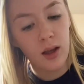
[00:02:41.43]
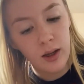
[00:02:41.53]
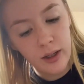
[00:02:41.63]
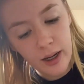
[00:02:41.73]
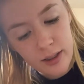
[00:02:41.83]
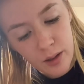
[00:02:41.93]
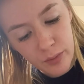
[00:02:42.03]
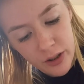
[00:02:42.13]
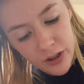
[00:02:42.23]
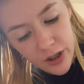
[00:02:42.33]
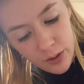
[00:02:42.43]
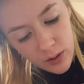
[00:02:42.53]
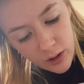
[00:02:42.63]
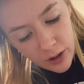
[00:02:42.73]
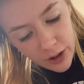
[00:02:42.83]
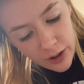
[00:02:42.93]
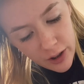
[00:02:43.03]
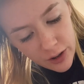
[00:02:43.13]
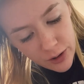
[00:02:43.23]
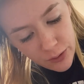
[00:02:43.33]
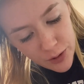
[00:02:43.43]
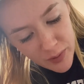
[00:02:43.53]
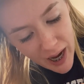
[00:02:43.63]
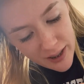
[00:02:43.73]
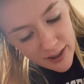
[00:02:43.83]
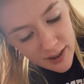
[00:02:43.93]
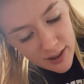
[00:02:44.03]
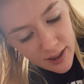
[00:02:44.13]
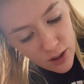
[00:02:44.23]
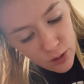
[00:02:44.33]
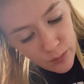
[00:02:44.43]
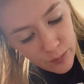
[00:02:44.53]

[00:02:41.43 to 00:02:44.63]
Next, I'm gonna do learn a new gymnastic skill.